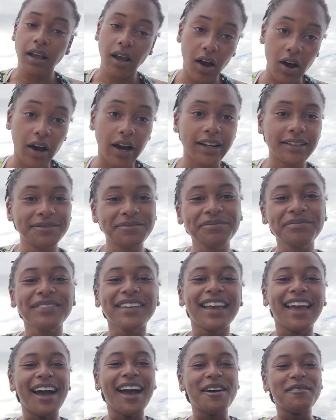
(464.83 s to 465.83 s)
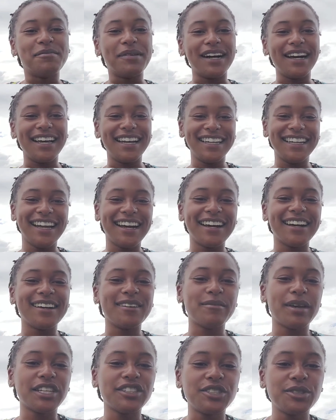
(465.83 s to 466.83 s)
on. But
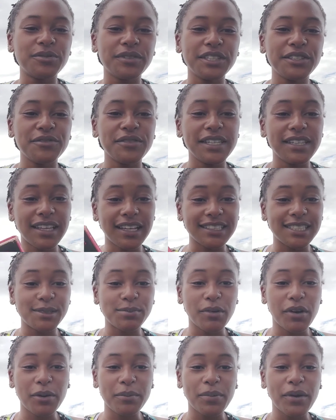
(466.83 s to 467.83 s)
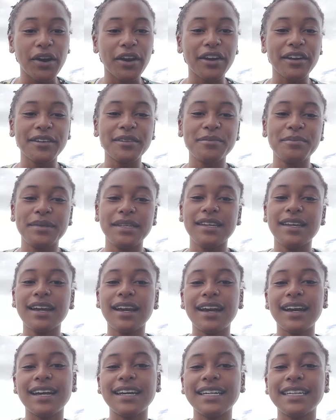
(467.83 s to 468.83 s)
I just wanted to read that small part
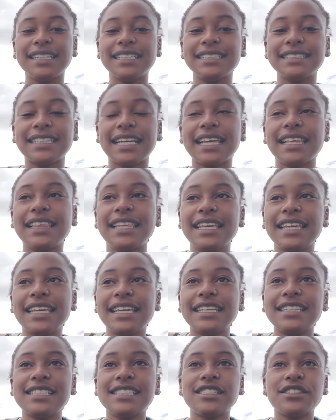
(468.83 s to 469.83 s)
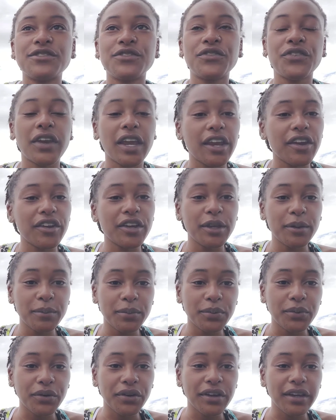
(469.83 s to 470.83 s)
because I think it is very
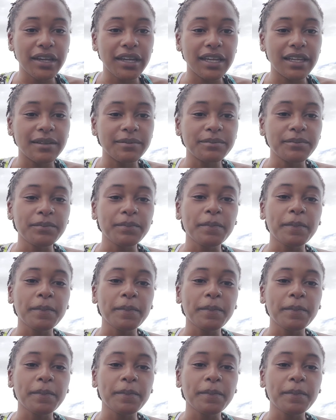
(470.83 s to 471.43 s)
important